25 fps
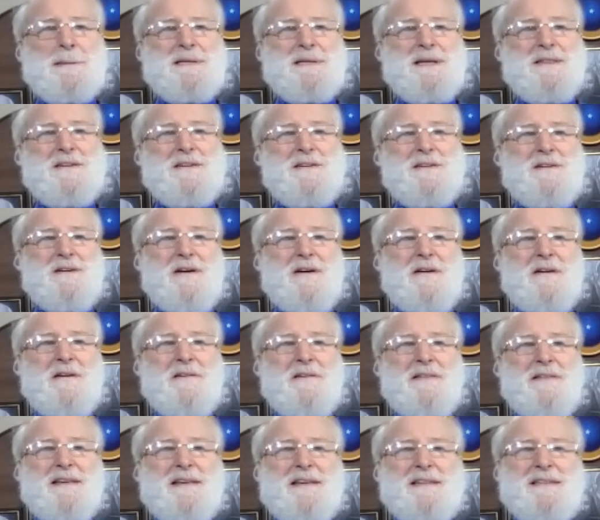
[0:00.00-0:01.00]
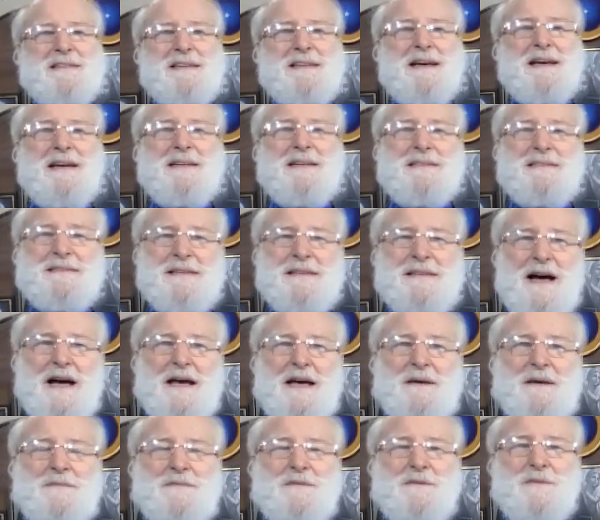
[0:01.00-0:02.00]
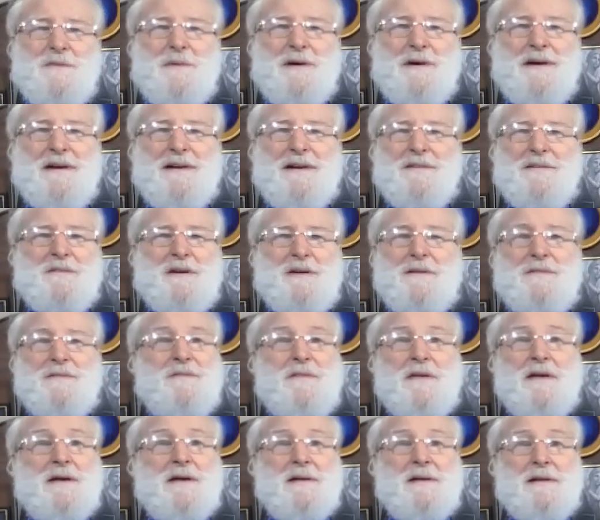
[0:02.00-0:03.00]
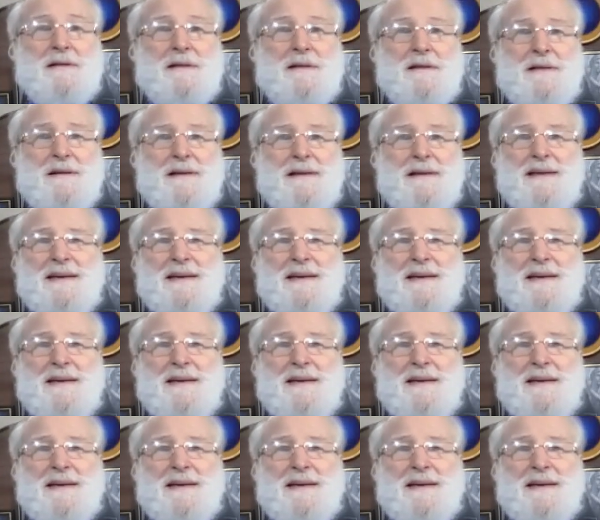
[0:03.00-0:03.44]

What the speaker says: that there are these times where we feel